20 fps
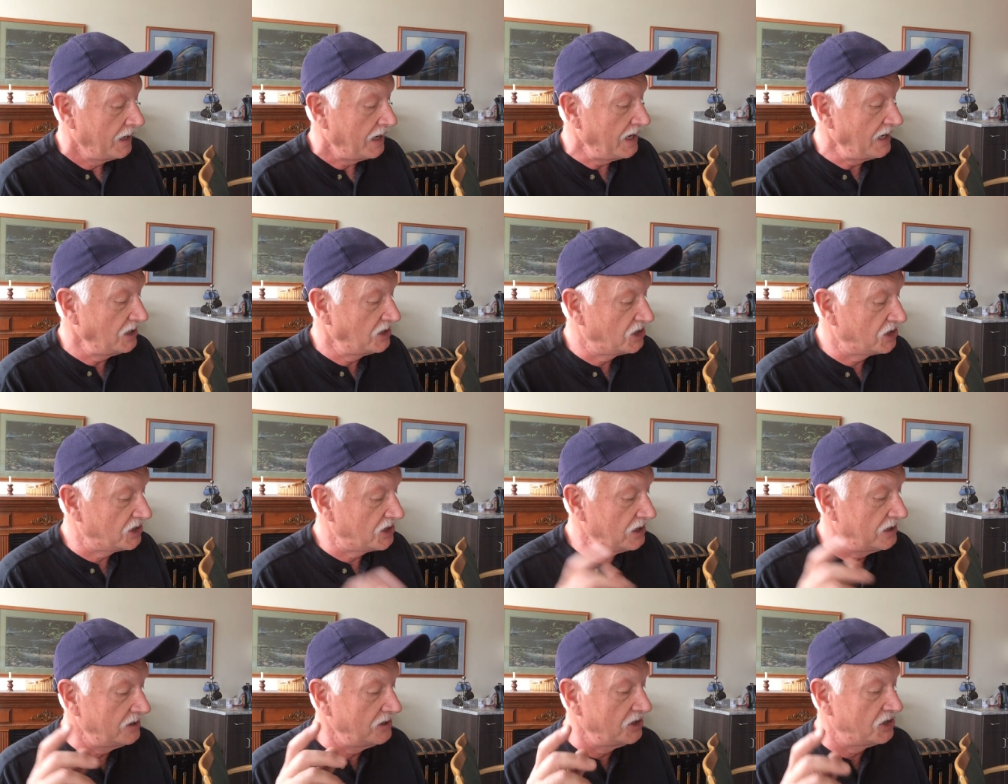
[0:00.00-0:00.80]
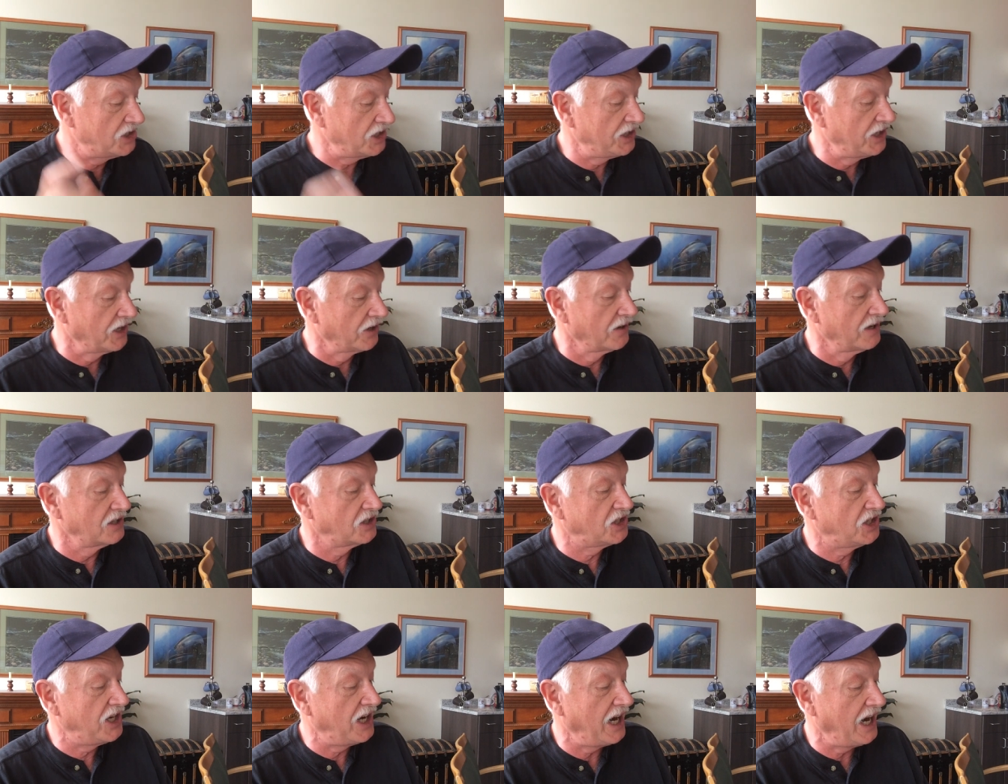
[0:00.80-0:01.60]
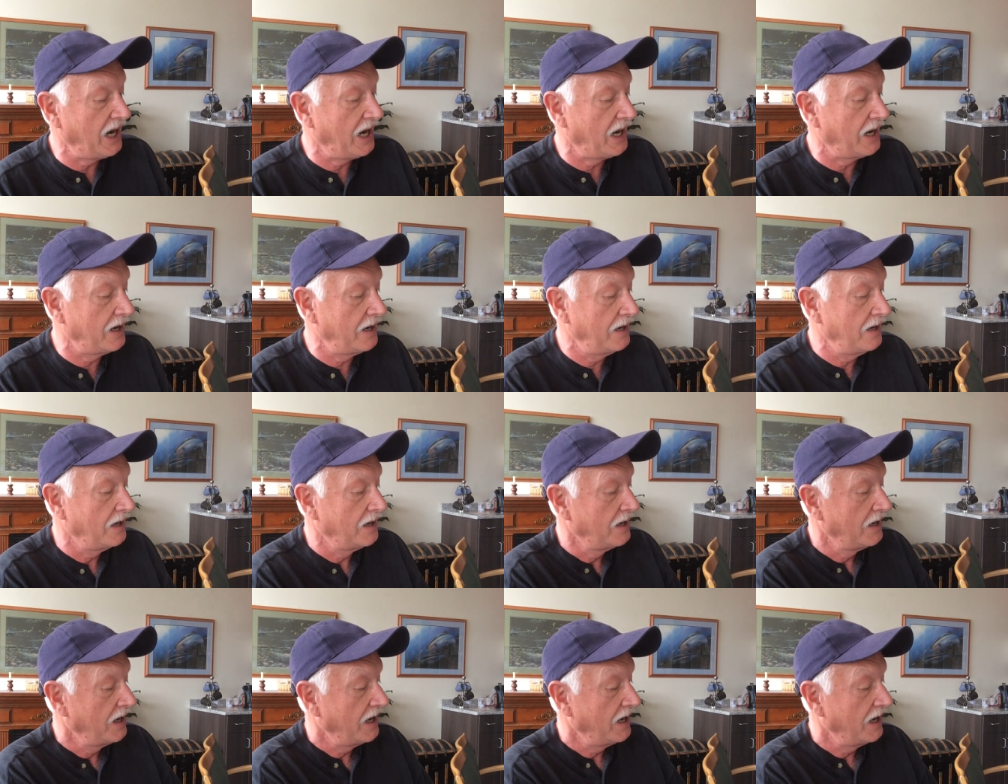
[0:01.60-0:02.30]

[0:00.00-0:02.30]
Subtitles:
he's secure as king,